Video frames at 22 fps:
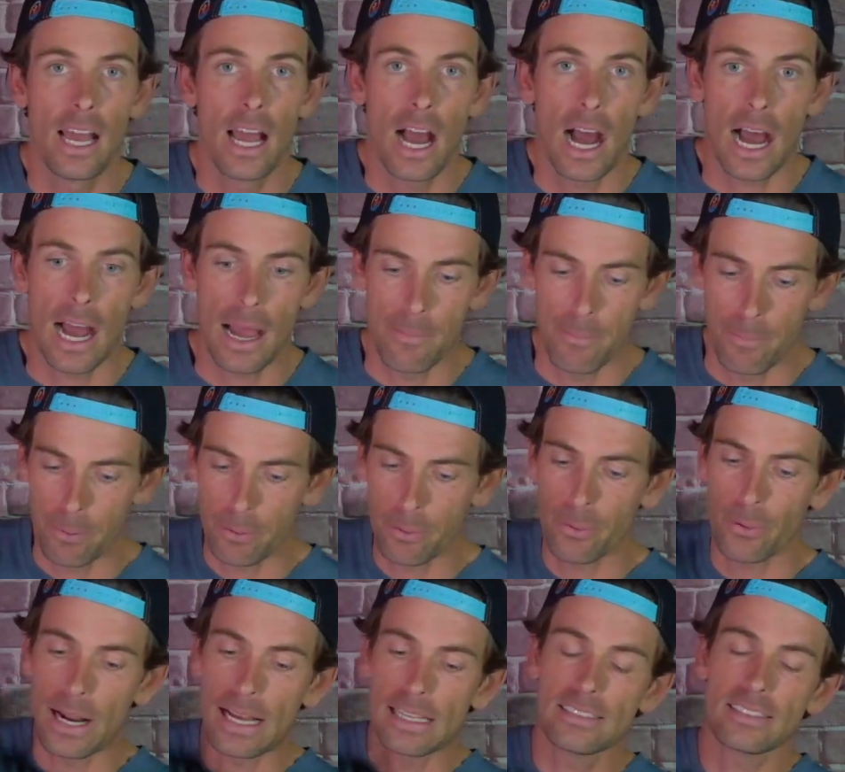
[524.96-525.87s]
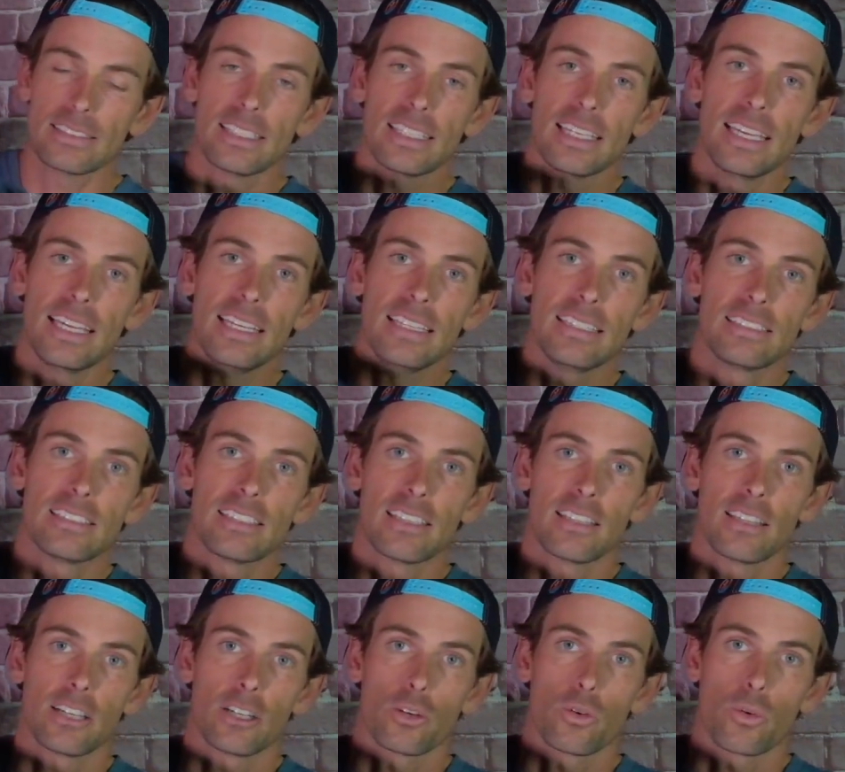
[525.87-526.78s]
I'm pressing
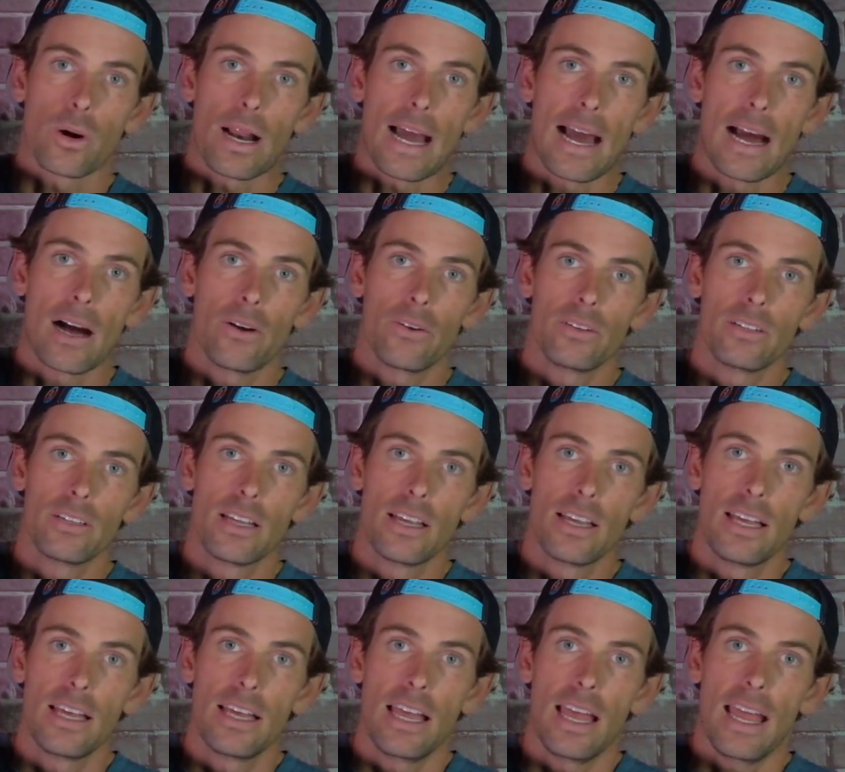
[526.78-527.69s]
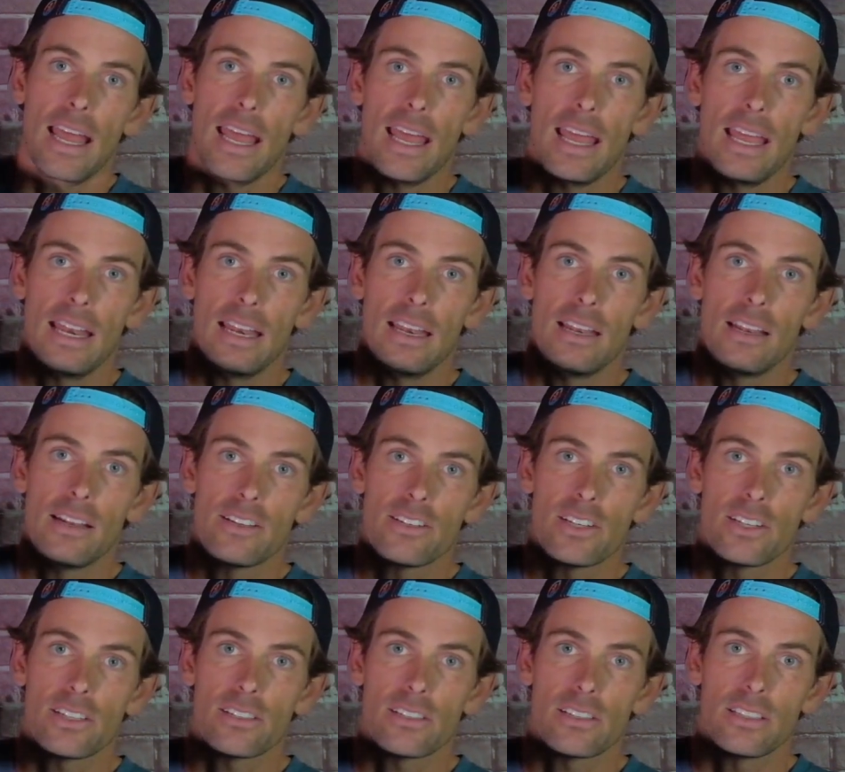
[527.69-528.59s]
into the ground and
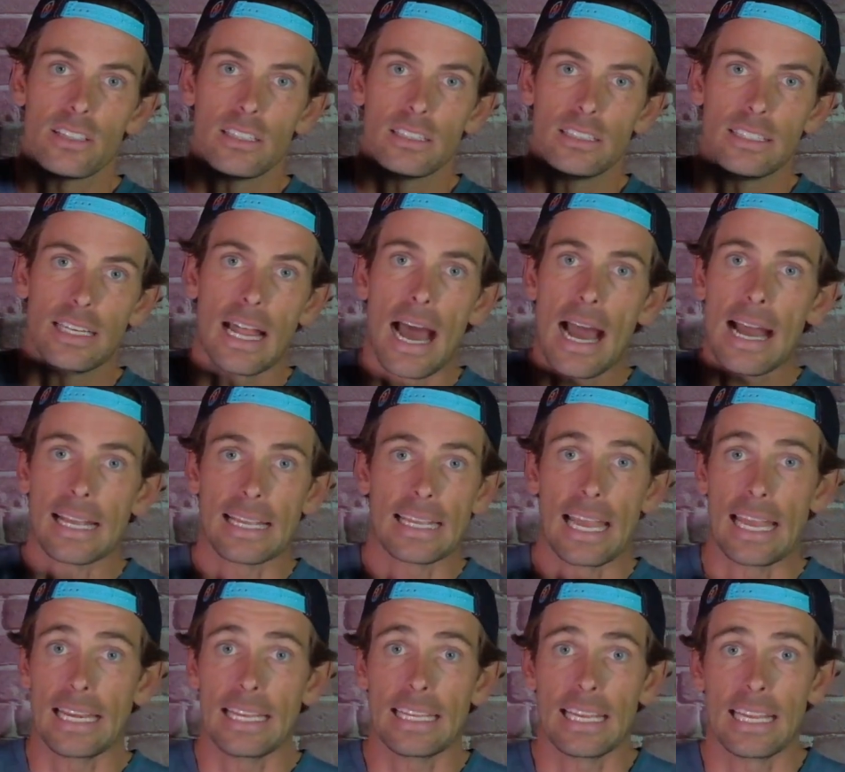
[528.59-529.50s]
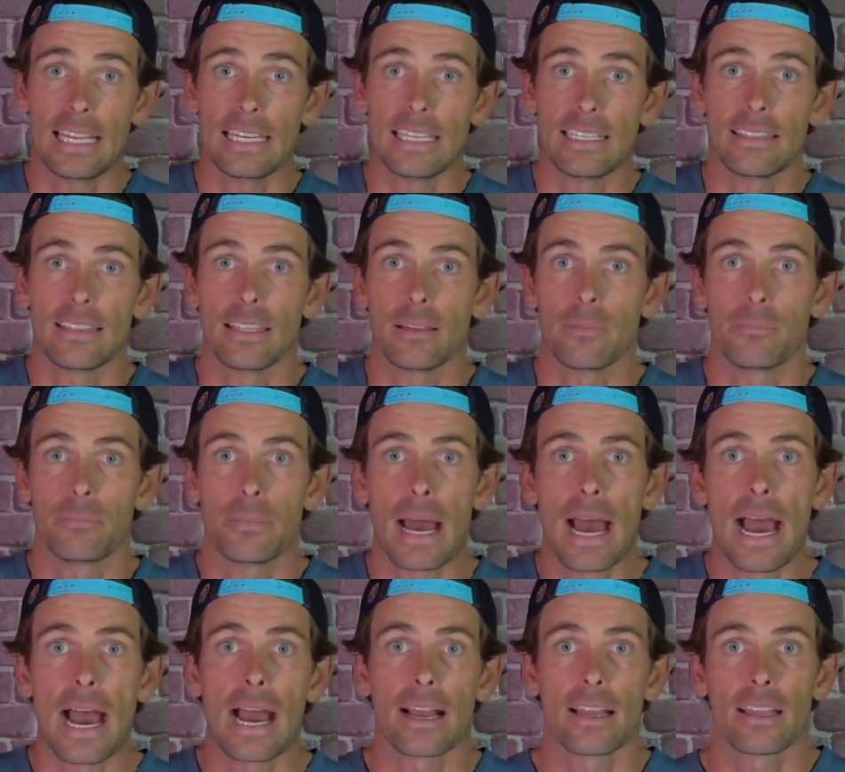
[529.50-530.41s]
just not getting anything
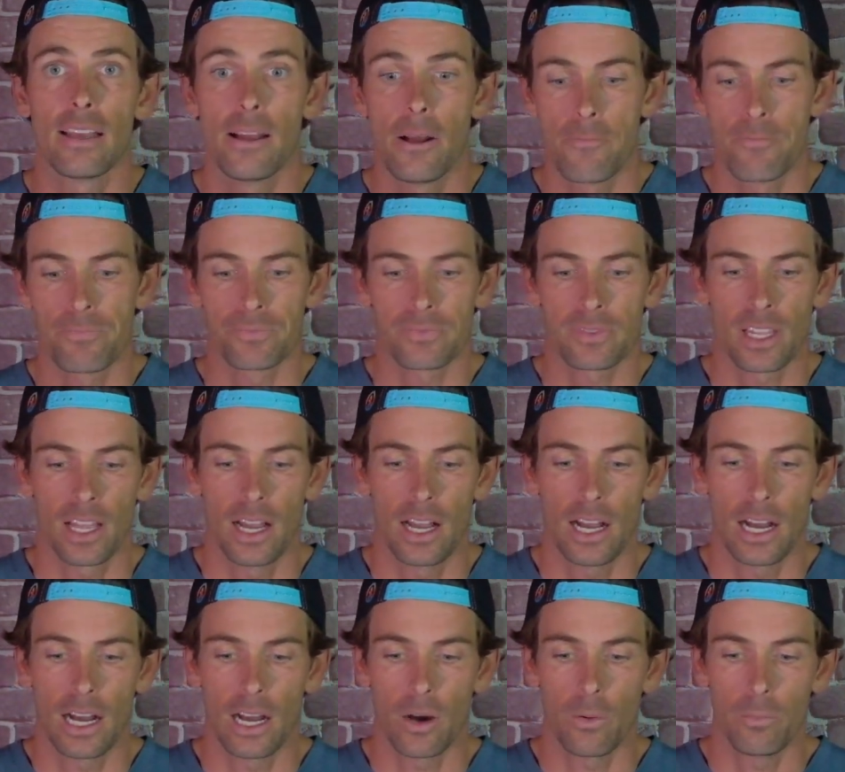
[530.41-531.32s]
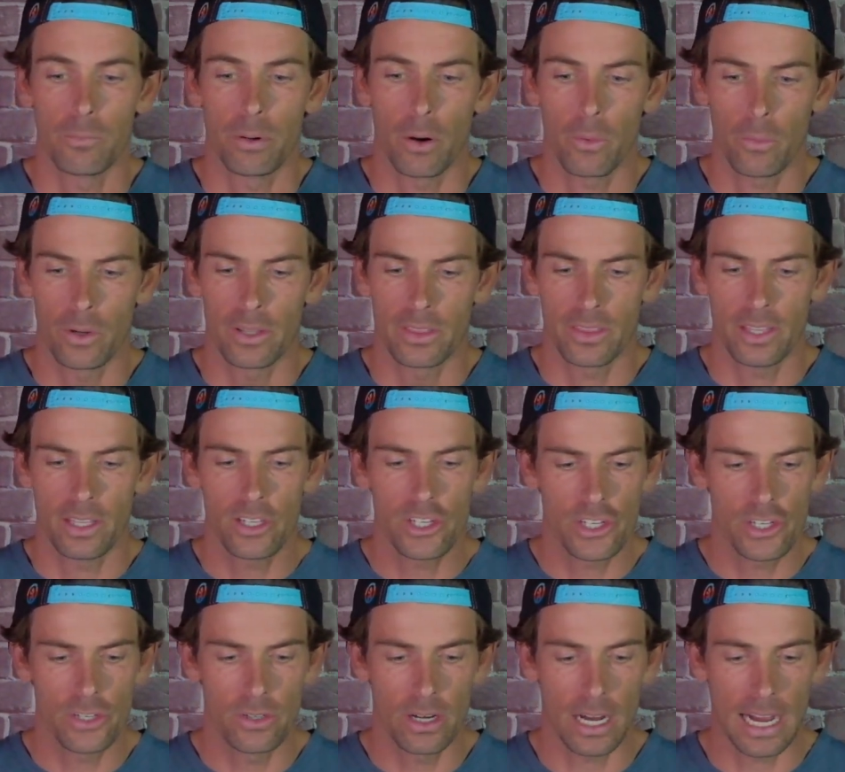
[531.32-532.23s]
back. But with this
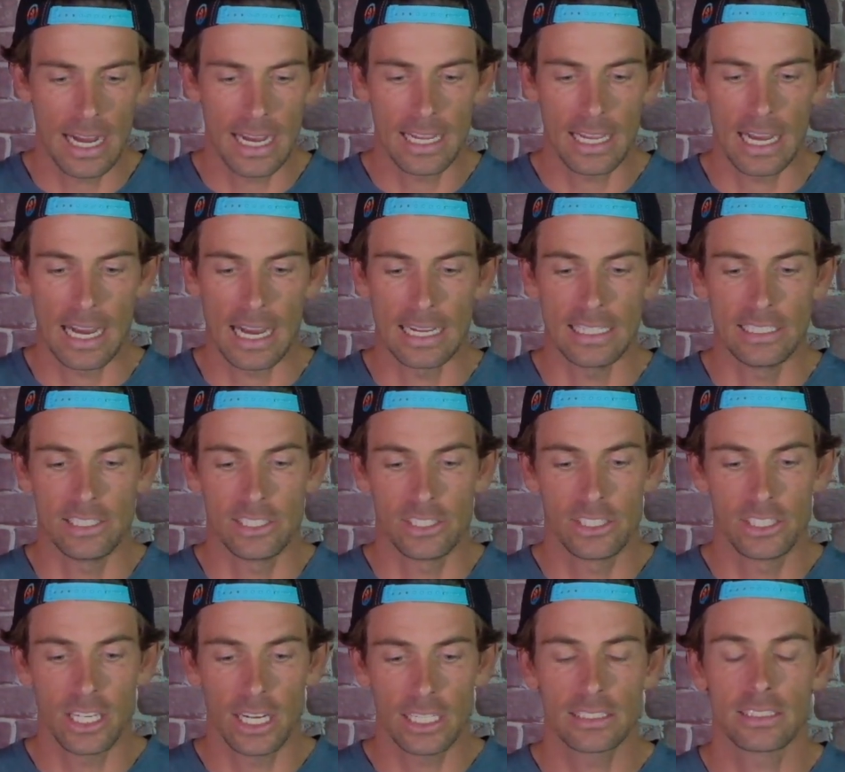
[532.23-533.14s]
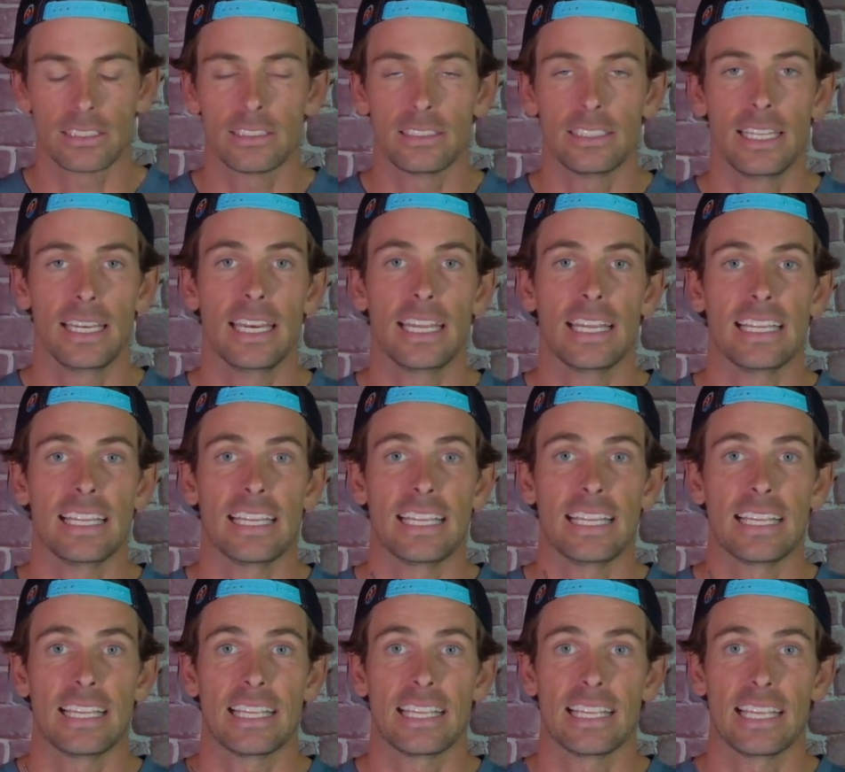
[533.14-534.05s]
shoe, I just didn't
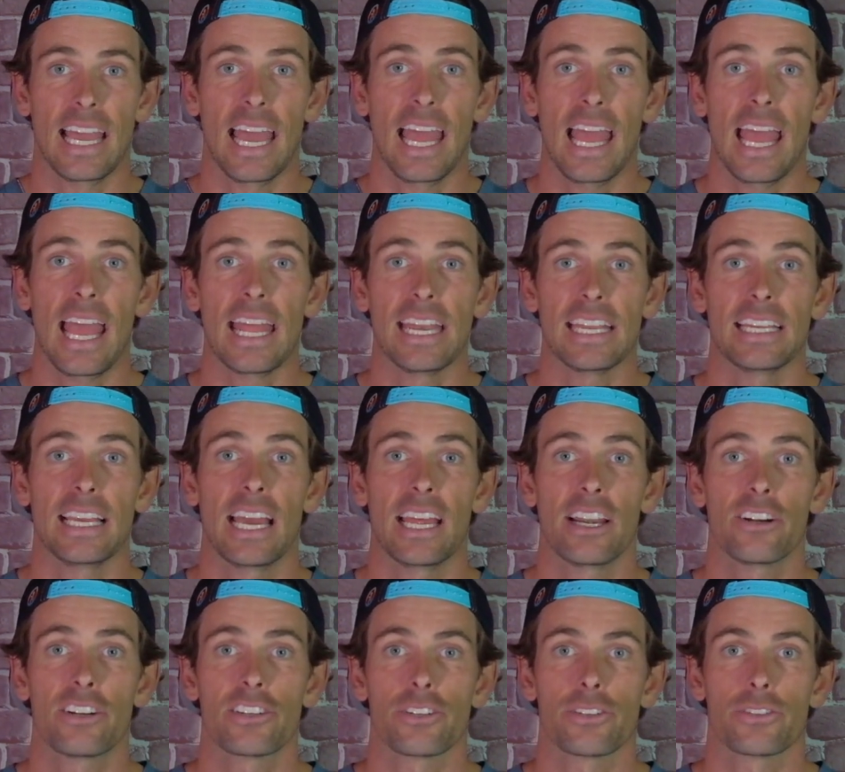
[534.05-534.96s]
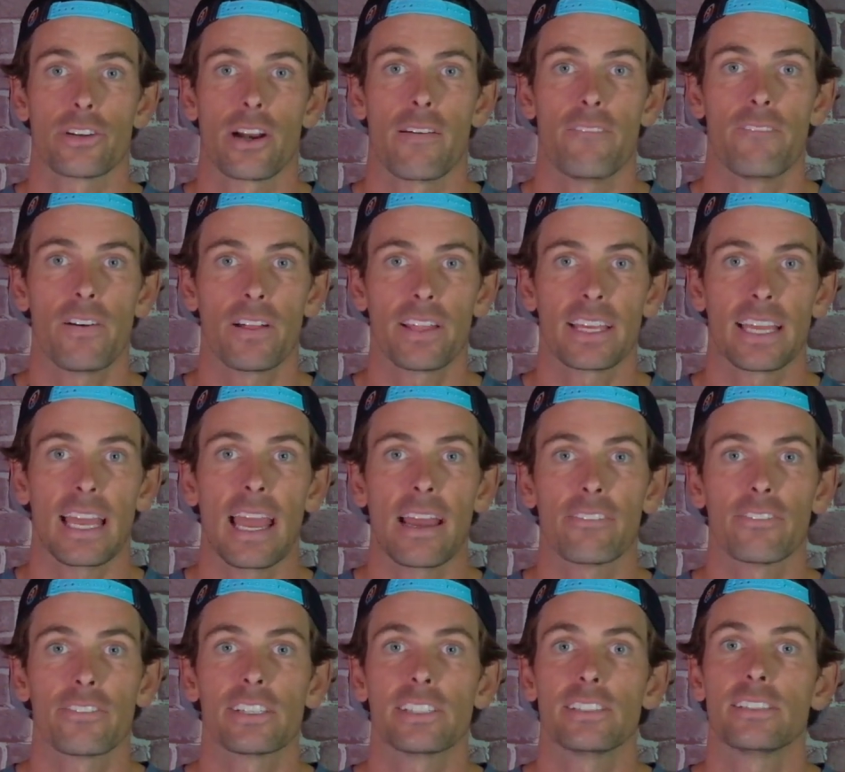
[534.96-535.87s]
get any energy return. I felt like
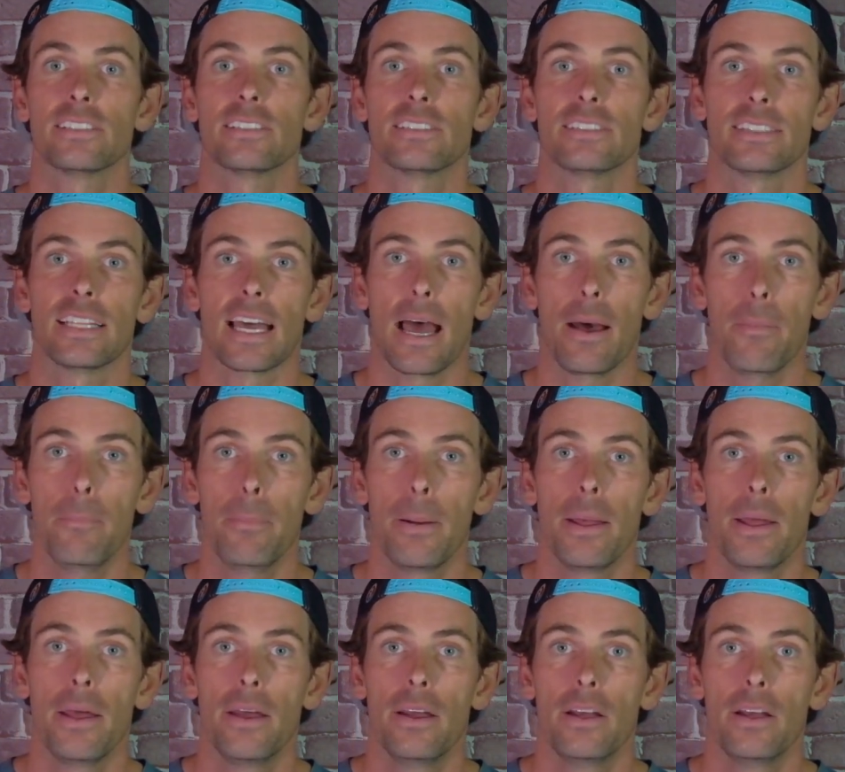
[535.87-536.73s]
every step